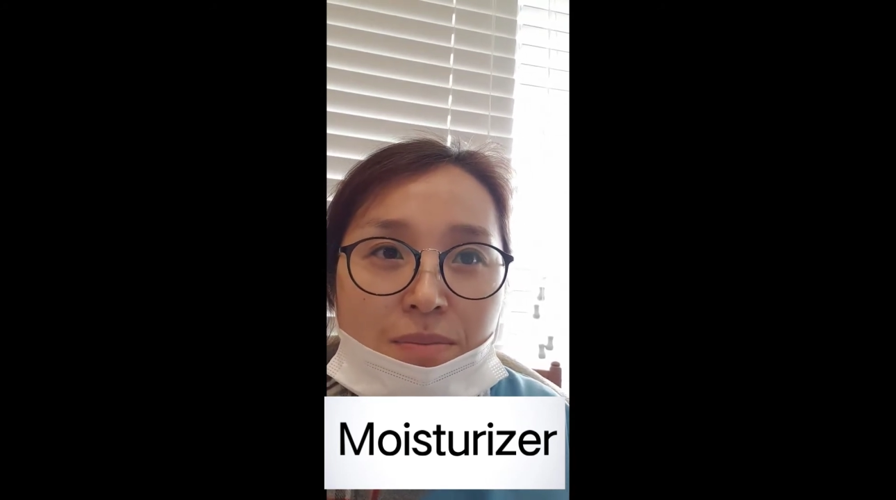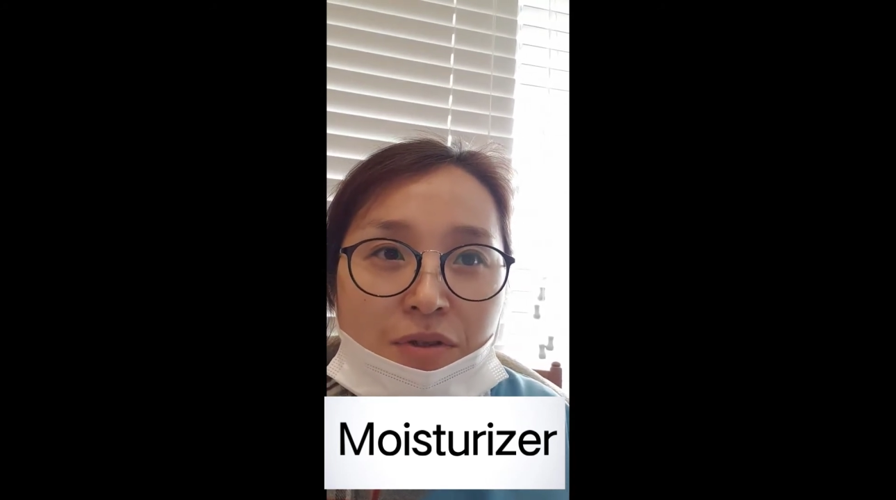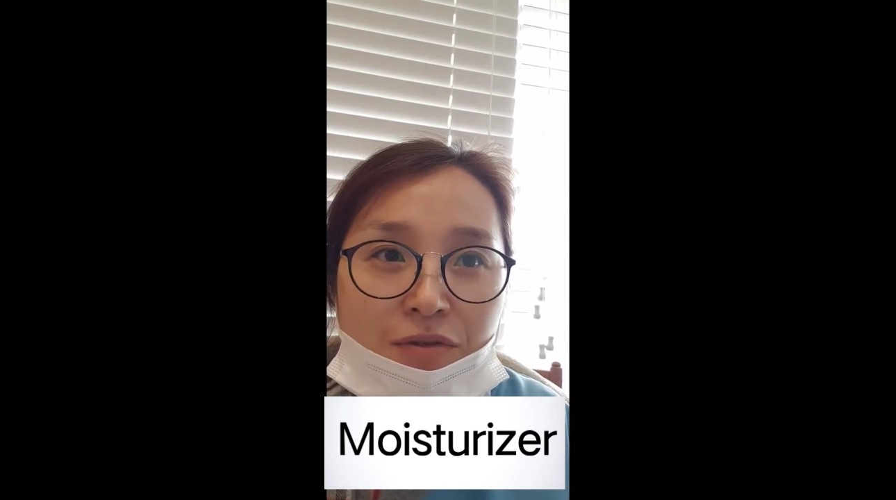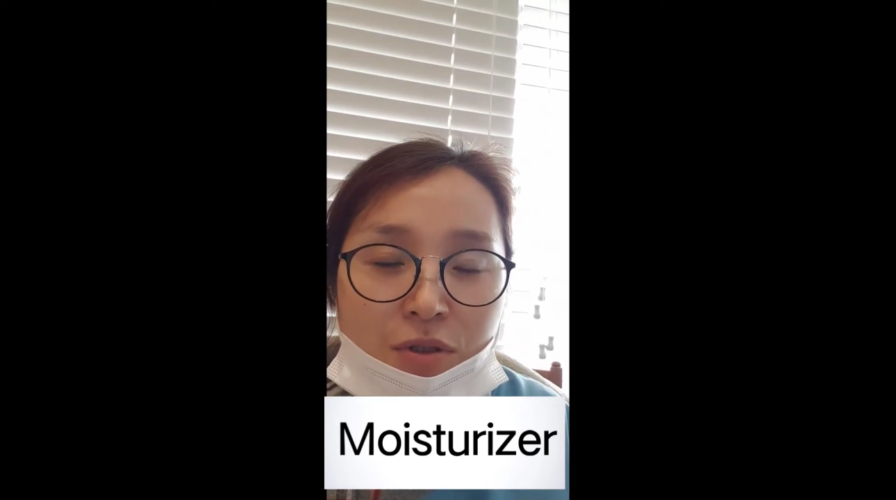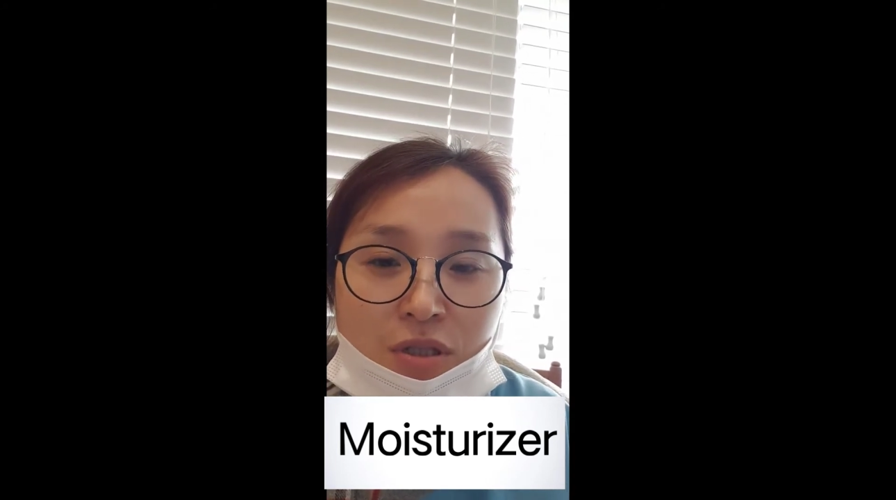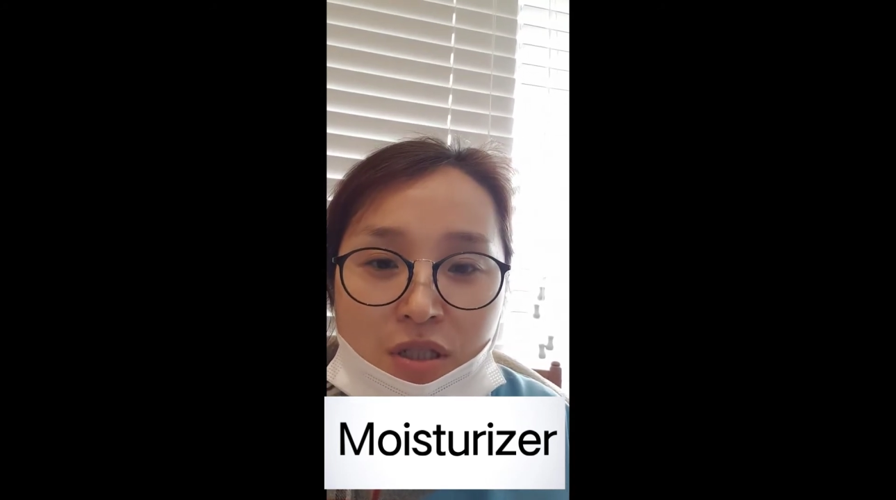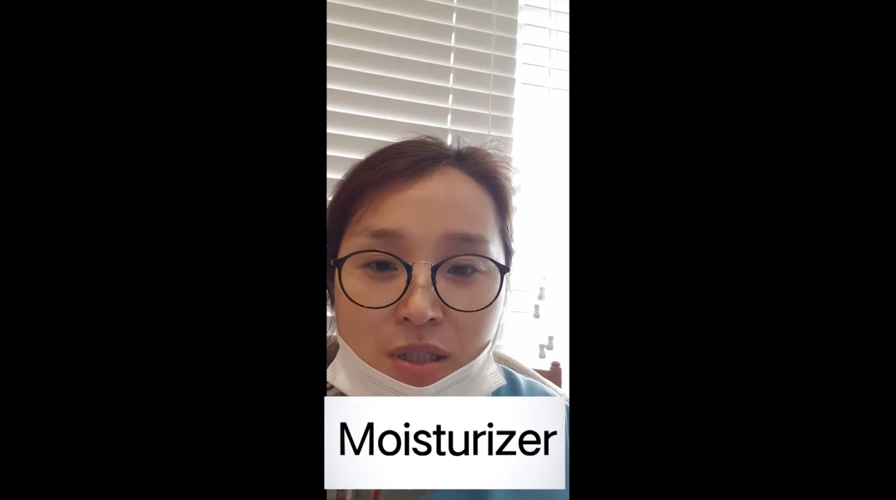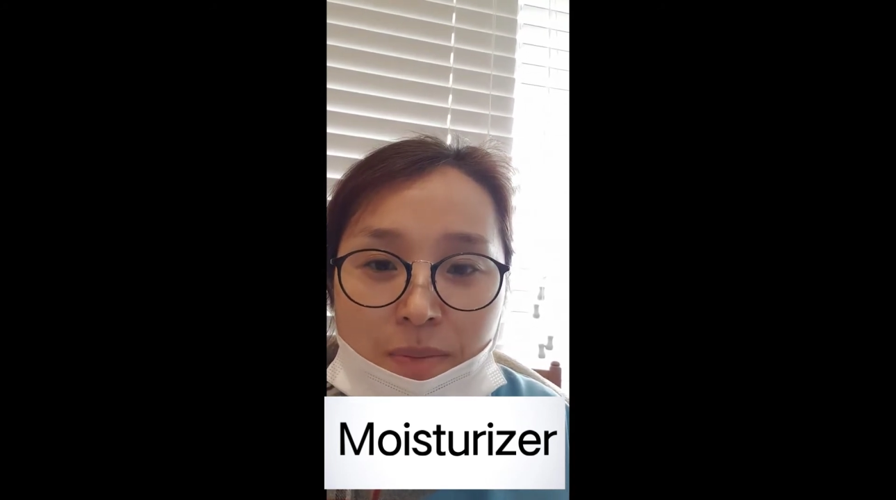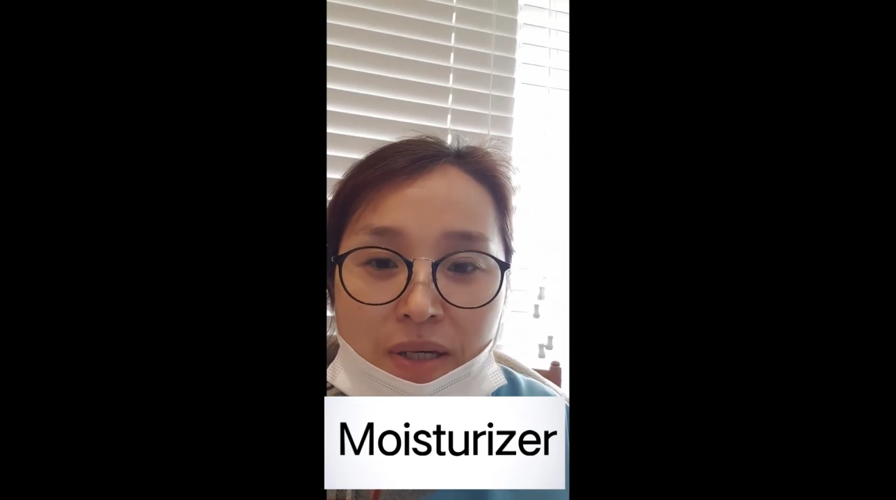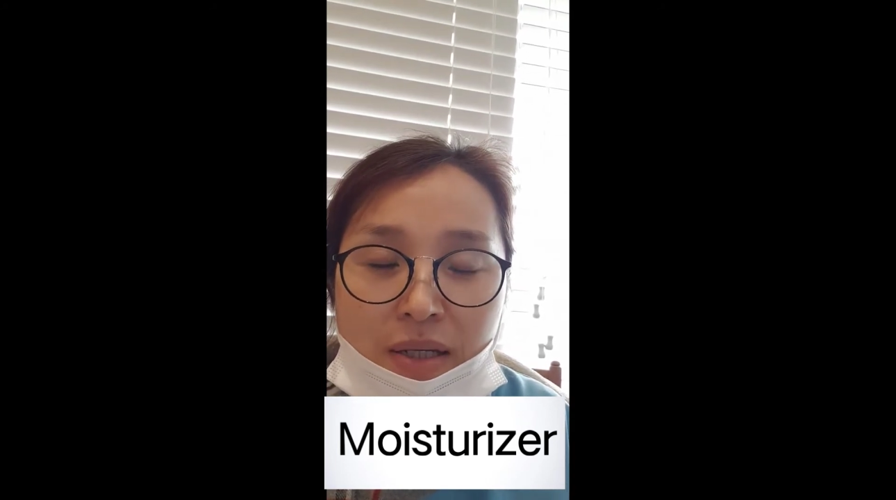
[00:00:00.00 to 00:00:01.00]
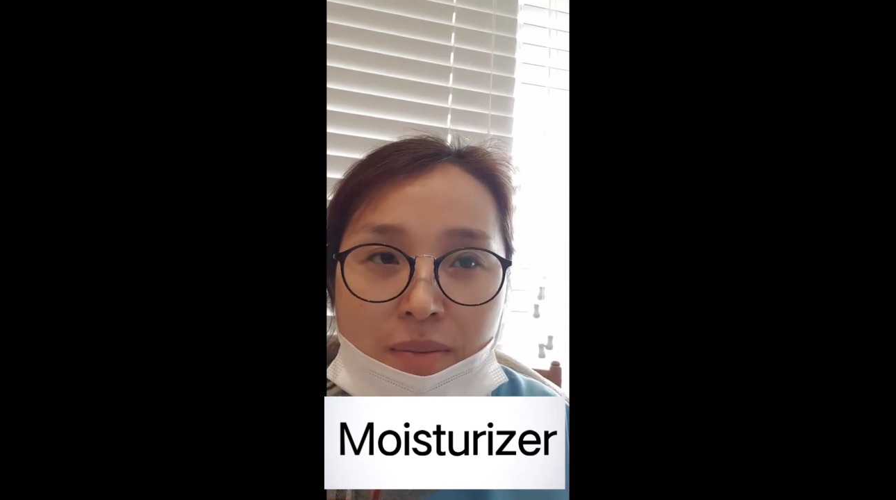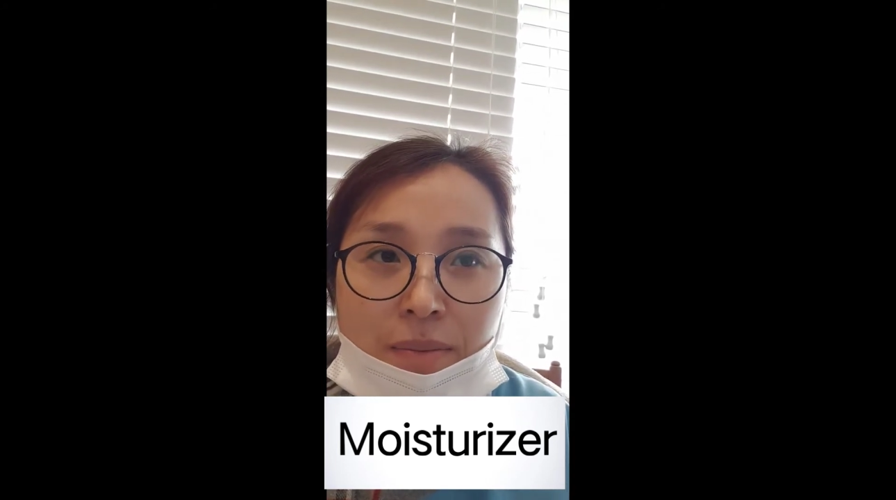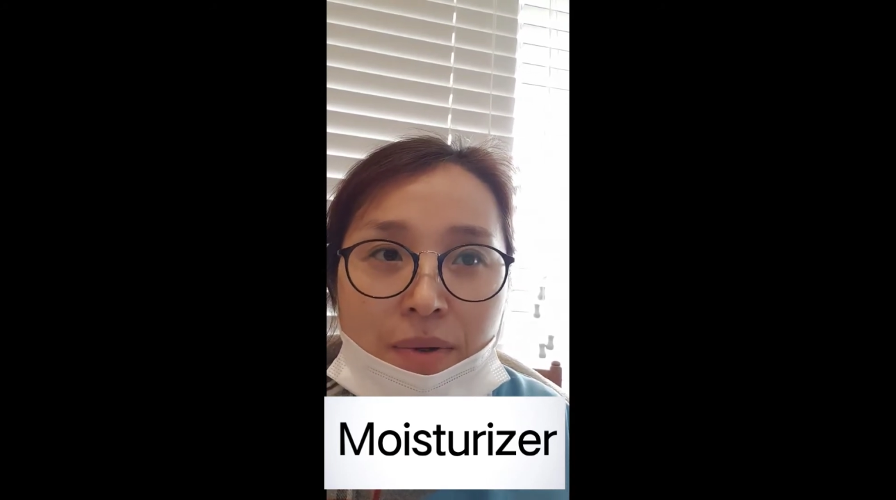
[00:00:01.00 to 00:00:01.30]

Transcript: before sleeping,